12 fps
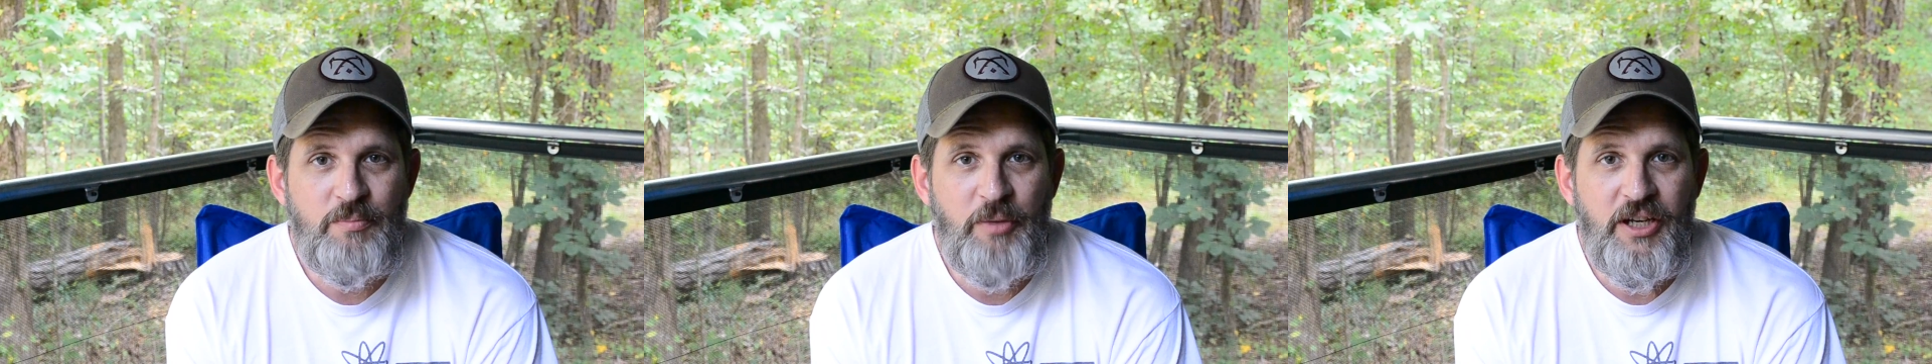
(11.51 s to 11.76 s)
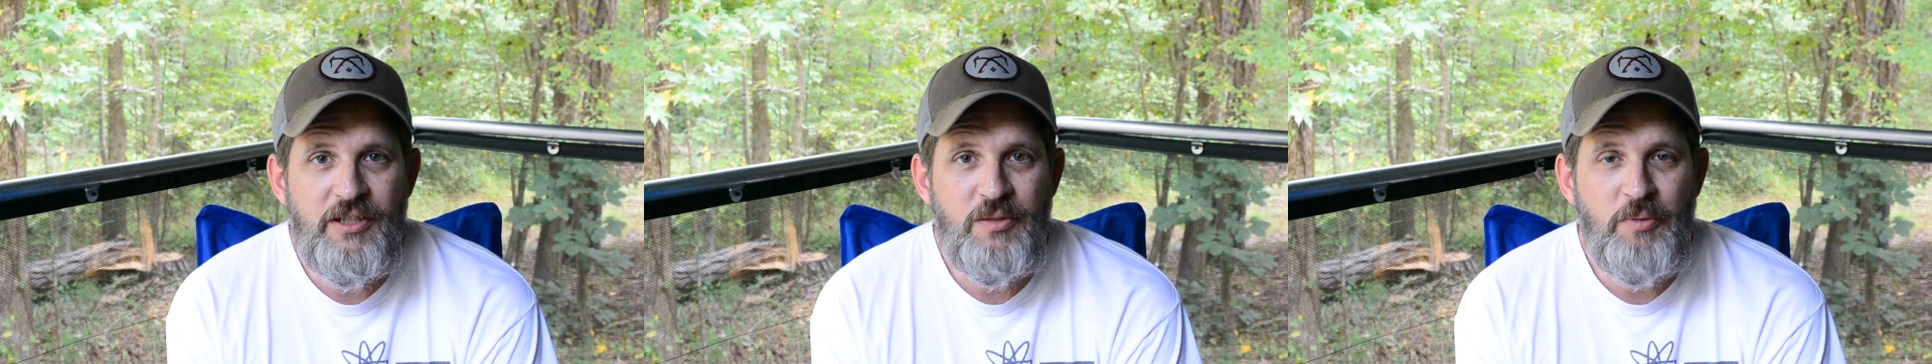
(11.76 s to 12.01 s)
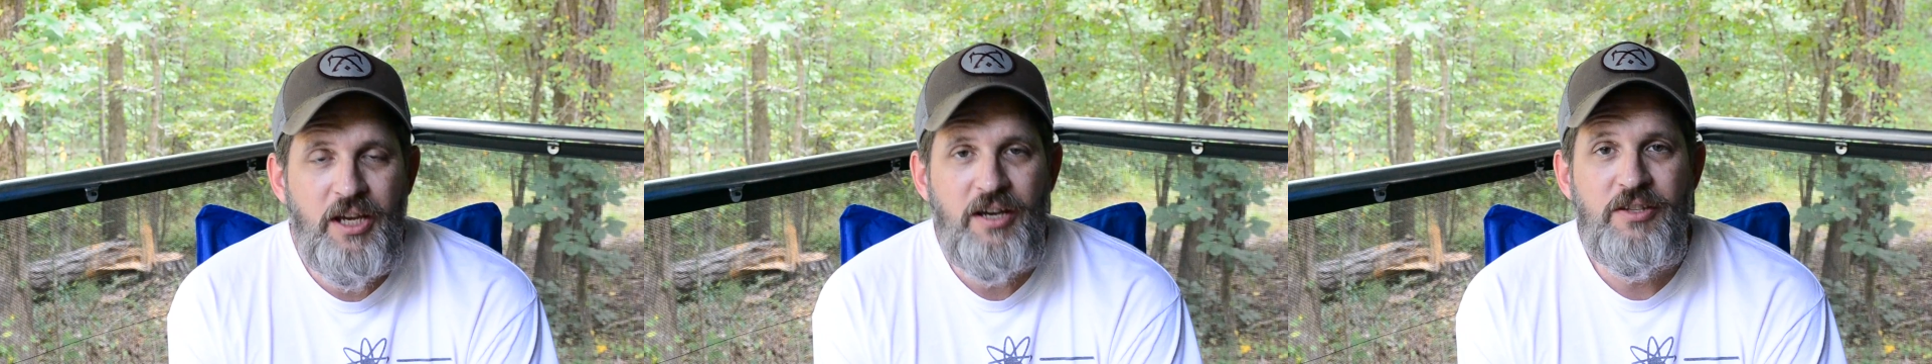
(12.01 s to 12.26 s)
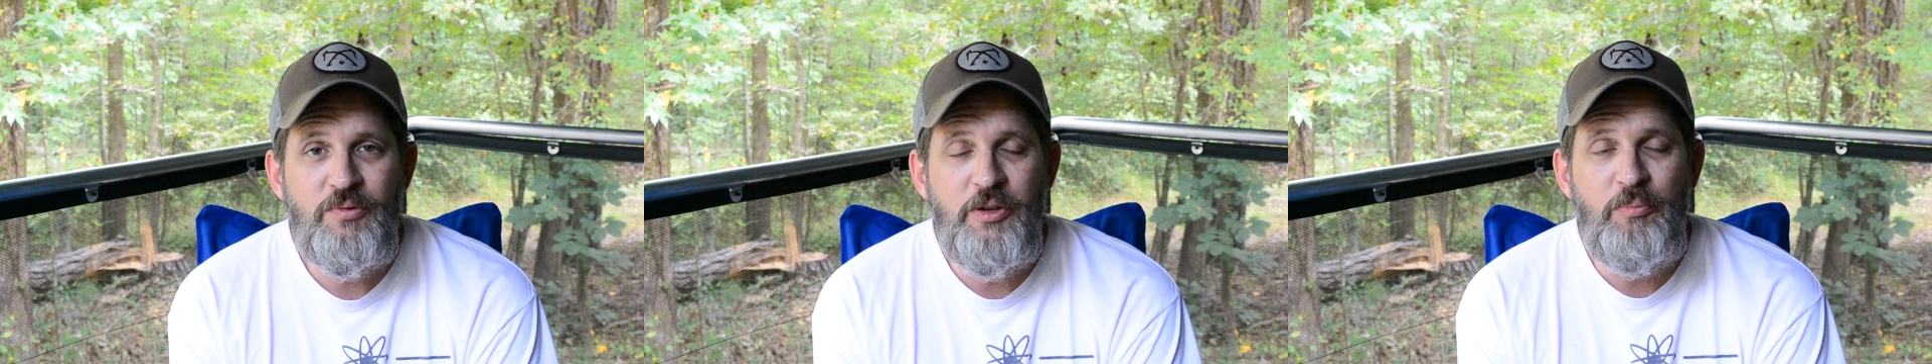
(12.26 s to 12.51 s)
but it's
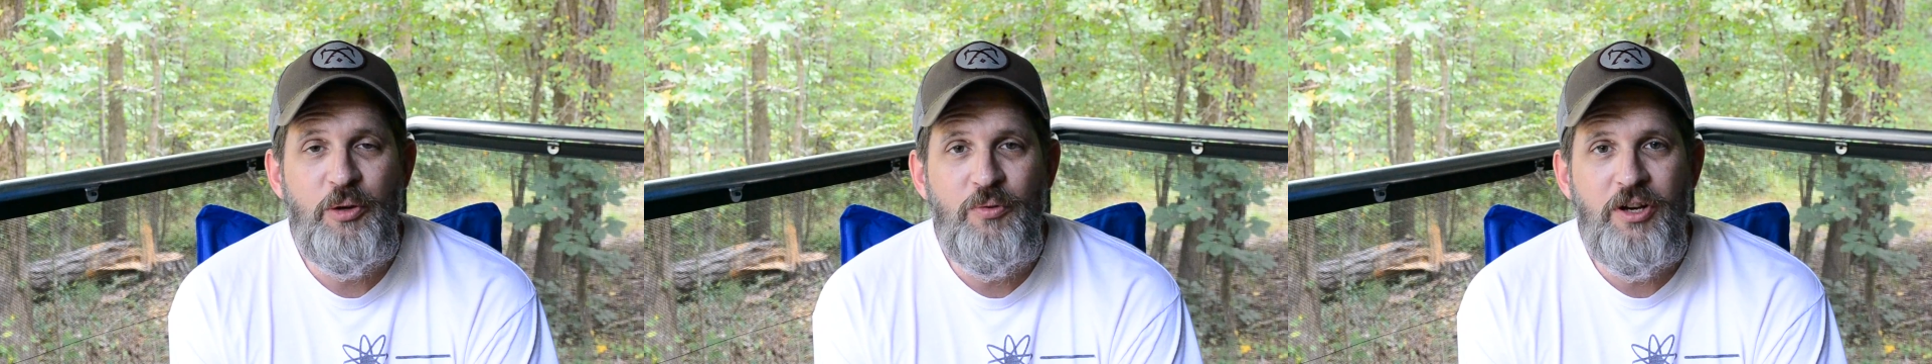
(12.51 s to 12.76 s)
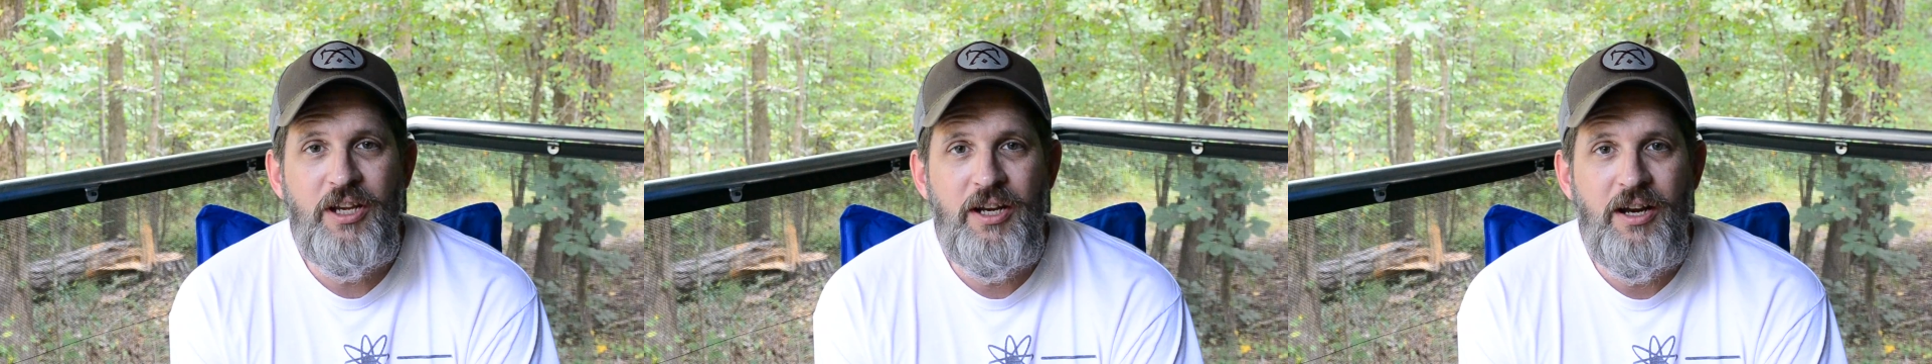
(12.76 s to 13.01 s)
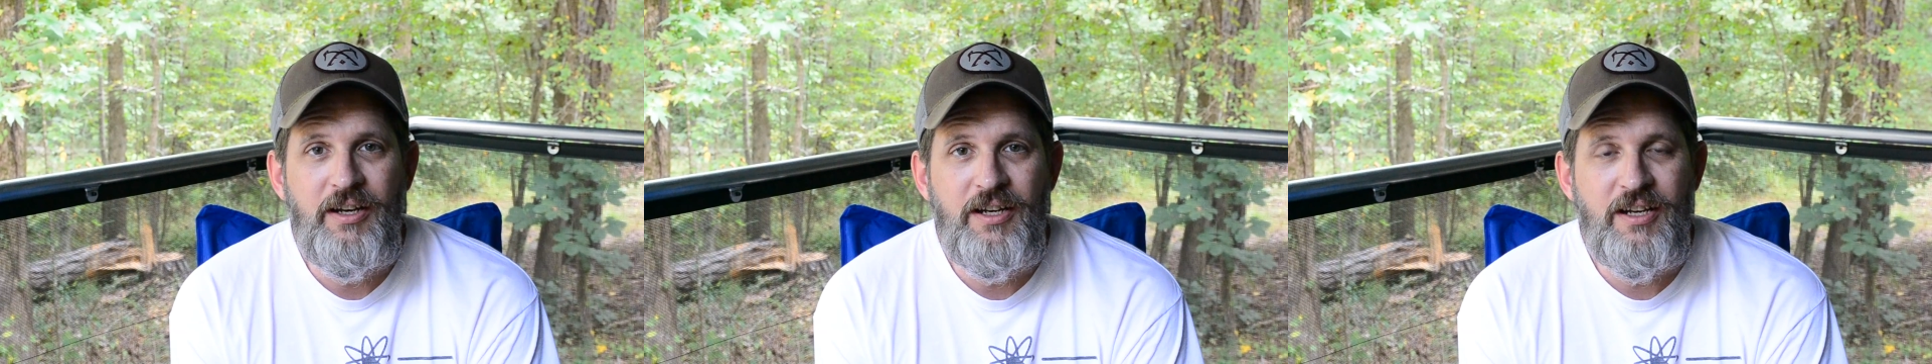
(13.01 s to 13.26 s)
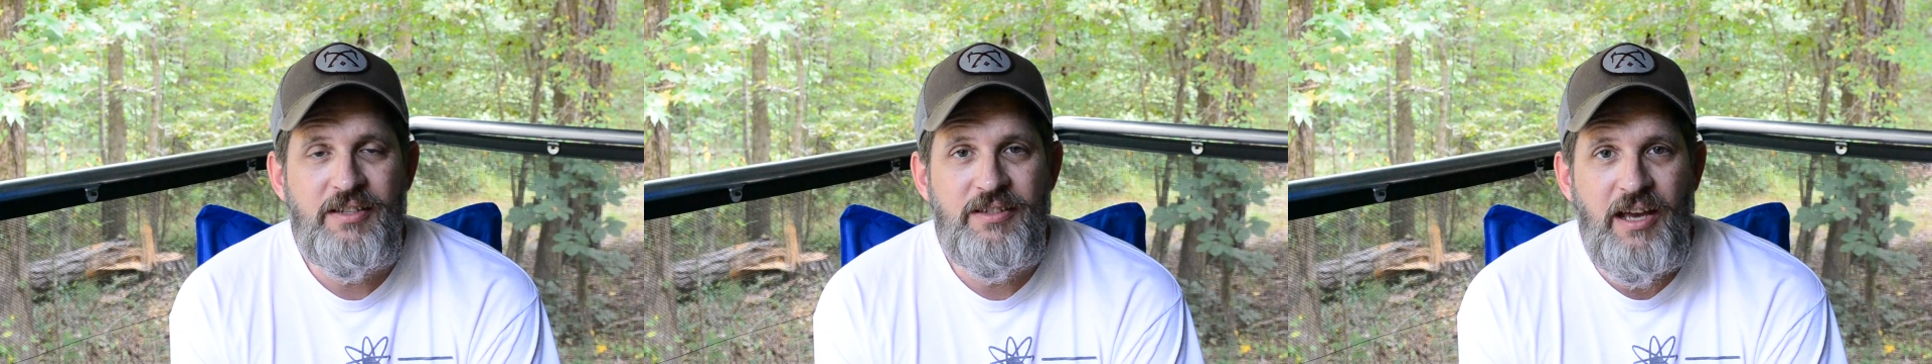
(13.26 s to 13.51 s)
because we've been working on an
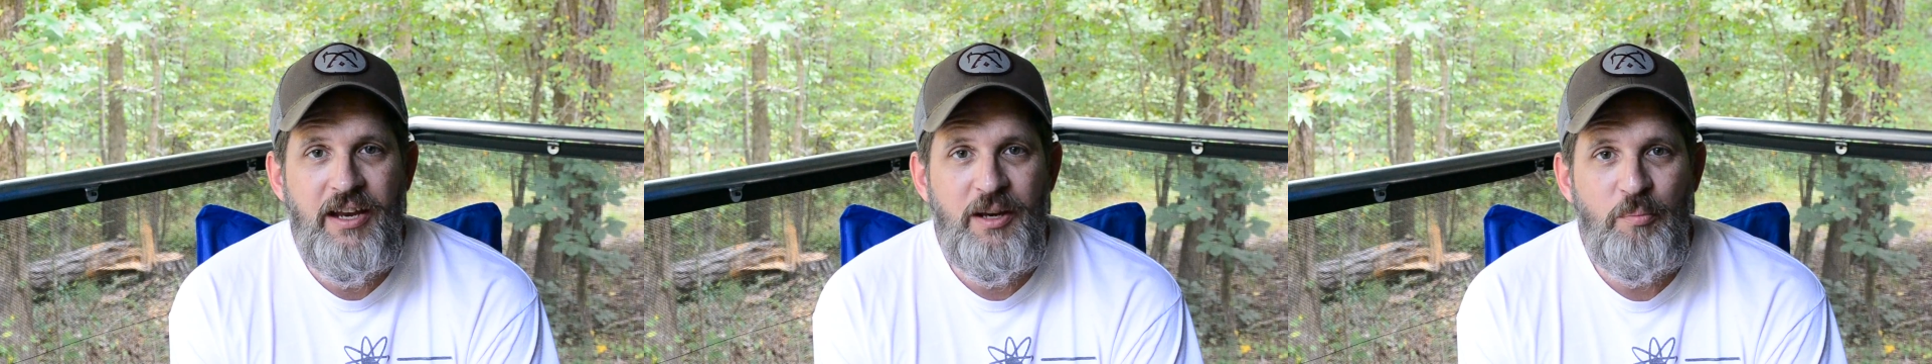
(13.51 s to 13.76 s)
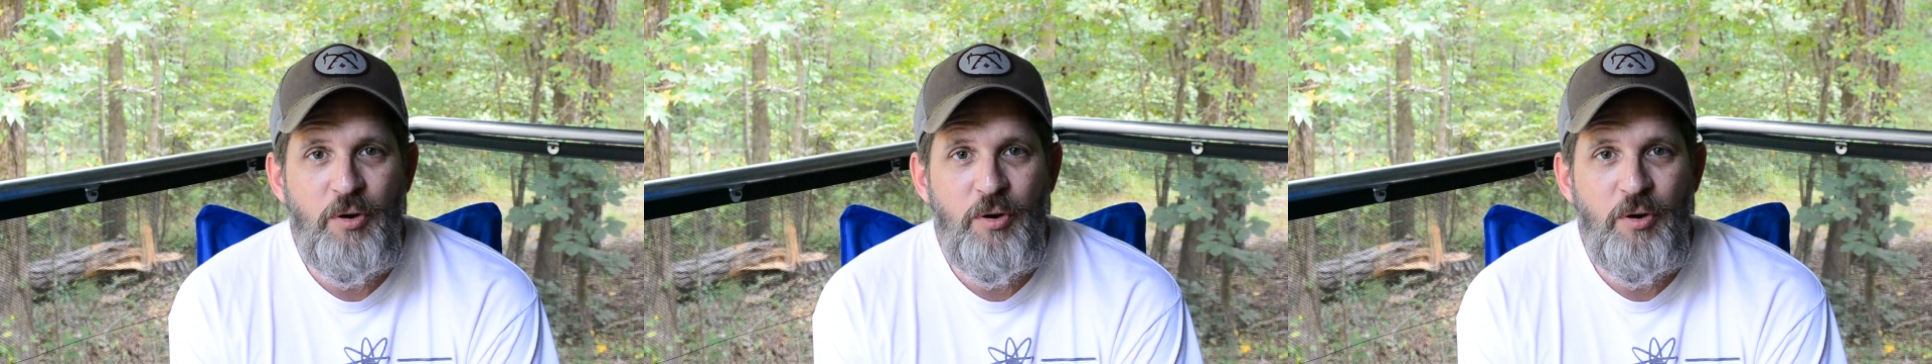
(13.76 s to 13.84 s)
exciting